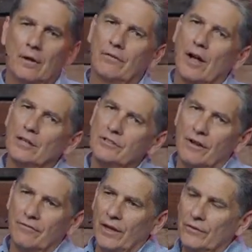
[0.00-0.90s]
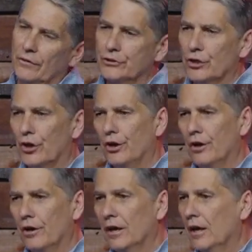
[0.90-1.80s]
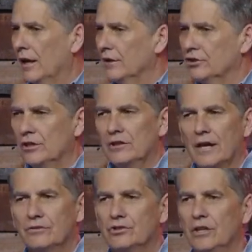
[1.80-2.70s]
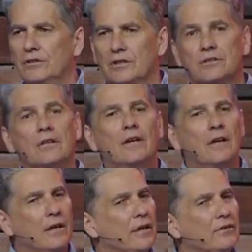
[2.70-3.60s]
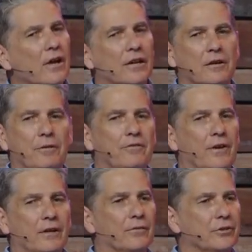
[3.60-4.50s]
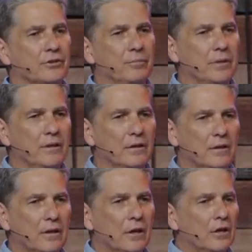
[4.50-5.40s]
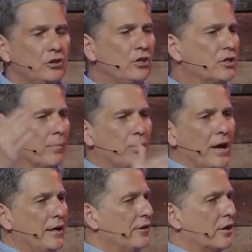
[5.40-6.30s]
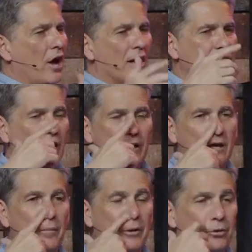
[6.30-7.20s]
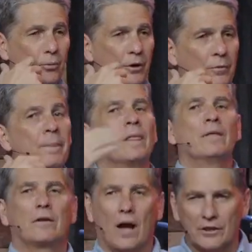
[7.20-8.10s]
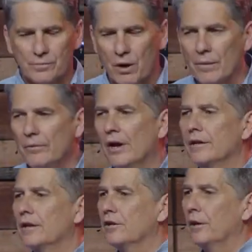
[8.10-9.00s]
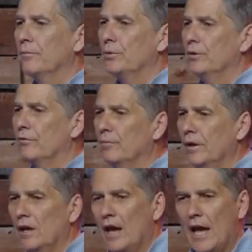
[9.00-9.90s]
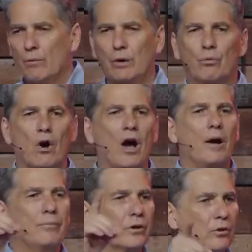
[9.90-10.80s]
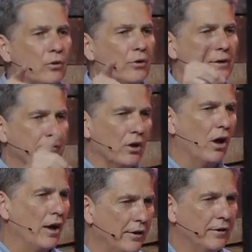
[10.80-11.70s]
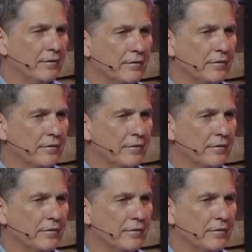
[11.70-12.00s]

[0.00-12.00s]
If God's not faithful to her and she loves Jesus, he's not going to be faithful to me. She's complaining that God's not coming through. God's probably not going to come through for me. And we rob the glory of God.